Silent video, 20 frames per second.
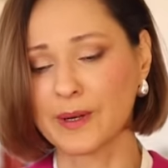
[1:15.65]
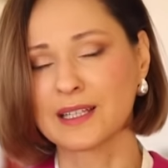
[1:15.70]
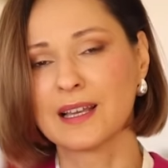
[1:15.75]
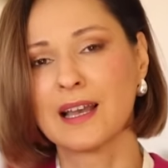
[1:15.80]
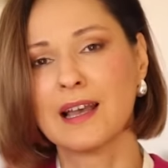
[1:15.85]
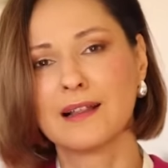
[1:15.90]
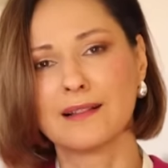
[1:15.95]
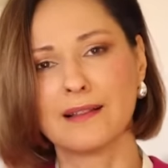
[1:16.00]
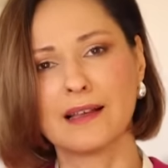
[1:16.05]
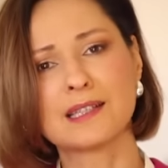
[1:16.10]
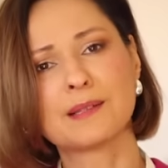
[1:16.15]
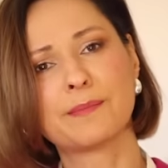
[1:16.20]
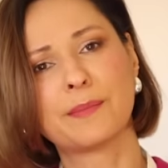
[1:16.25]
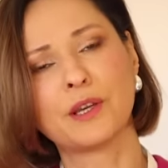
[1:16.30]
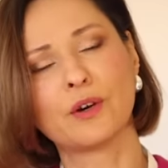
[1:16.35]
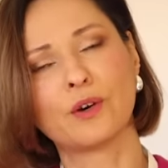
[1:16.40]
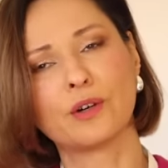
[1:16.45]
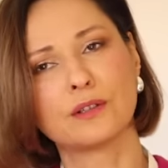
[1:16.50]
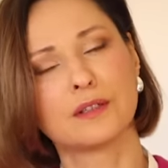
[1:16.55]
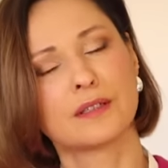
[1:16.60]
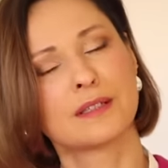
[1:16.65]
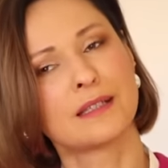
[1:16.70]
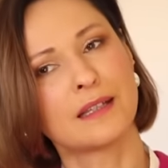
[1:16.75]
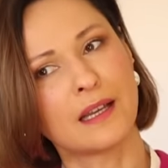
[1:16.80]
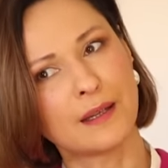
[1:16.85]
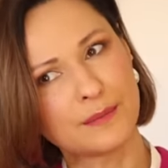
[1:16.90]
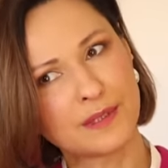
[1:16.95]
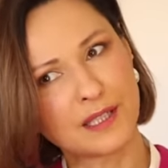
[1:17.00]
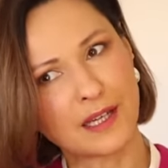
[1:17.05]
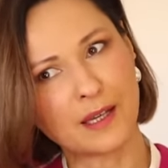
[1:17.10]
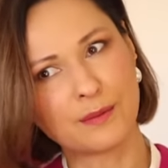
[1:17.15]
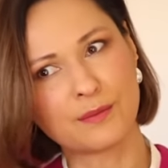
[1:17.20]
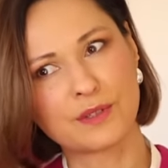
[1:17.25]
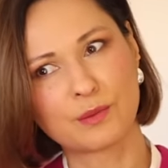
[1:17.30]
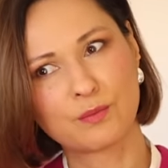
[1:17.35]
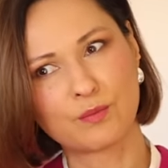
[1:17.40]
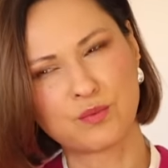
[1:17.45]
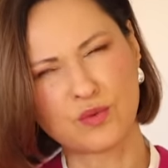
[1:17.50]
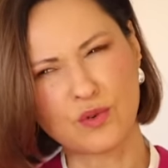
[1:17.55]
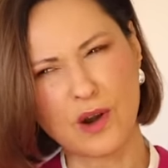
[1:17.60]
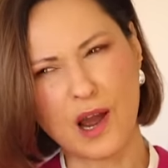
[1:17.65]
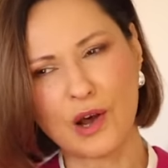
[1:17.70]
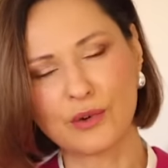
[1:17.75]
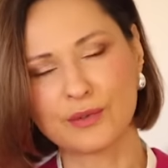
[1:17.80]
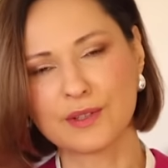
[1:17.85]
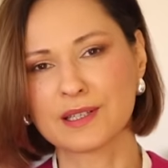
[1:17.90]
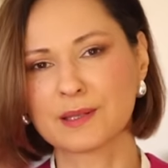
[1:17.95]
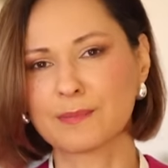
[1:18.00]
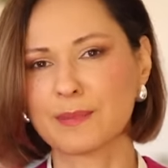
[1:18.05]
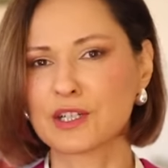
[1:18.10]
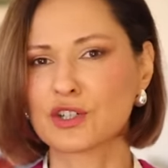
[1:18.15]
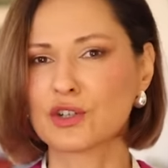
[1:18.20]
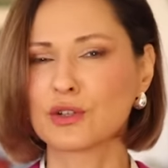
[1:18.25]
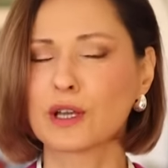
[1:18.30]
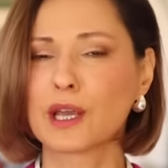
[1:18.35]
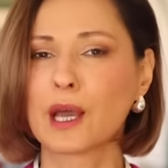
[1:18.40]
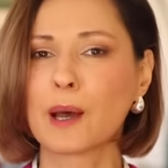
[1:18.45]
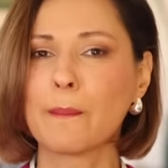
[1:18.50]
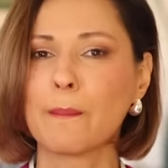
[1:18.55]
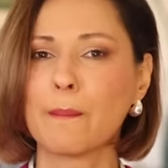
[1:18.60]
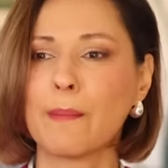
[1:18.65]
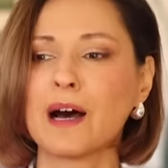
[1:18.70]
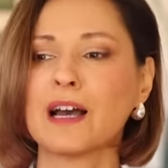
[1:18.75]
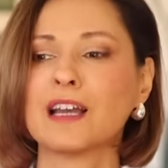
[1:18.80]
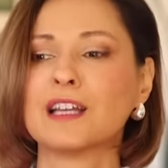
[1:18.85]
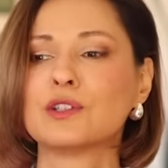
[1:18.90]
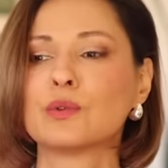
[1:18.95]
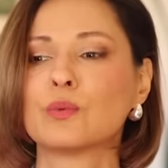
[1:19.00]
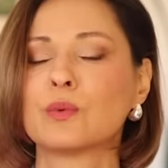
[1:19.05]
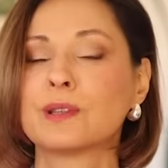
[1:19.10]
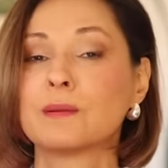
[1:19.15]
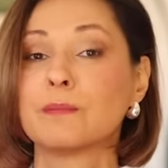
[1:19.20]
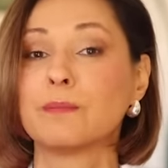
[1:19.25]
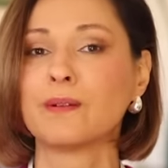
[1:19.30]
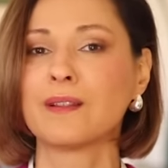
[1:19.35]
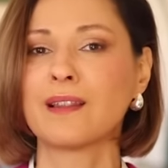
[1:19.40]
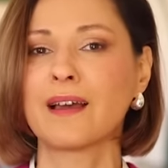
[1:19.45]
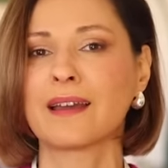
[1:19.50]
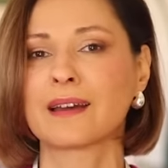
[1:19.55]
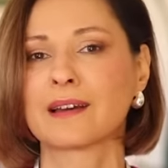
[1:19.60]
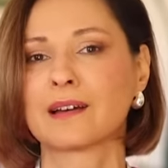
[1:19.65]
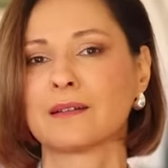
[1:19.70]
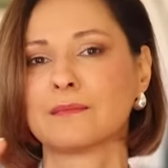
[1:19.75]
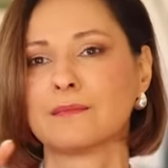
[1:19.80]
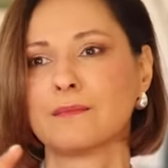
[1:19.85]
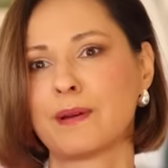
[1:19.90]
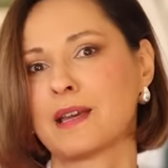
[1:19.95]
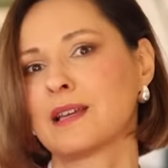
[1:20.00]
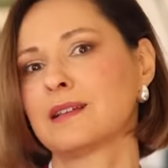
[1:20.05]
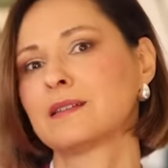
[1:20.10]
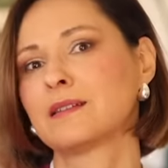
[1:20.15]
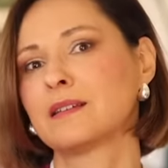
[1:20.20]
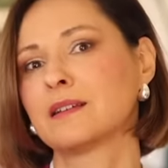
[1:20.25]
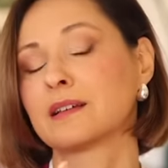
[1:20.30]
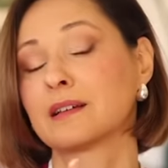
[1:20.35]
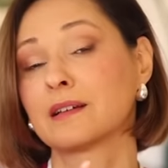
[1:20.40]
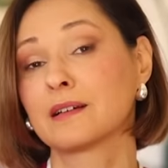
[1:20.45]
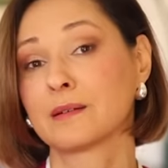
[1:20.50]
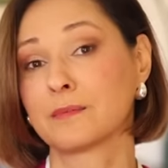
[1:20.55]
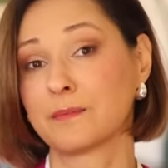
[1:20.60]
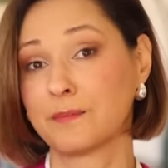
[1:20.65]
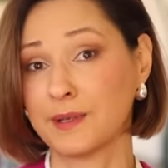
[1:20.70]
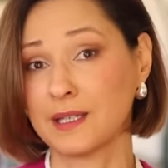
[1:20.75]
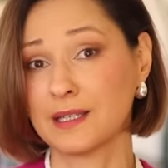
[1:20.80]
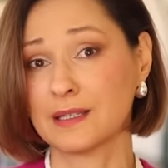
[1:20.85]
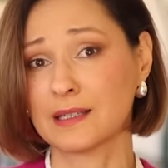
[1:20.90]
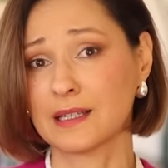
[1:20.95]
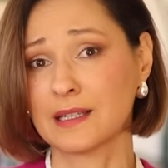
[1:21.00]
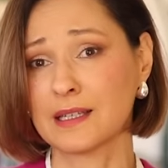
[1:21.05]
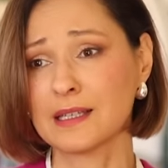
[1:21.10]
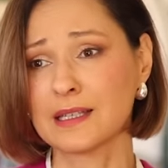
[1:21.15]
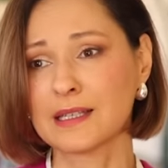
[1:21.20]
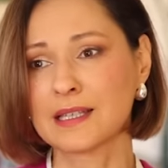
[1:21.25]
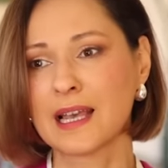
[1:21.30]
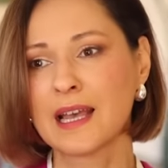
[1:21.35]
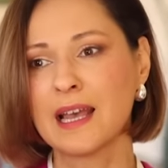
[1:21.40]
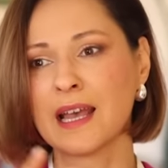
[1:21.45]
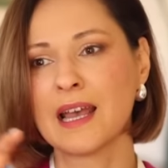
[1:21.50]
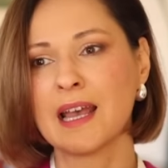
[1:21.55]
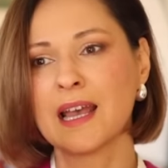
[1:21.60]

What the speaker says: But let's be honest, sometimes brown, especially combined with black basic pieces,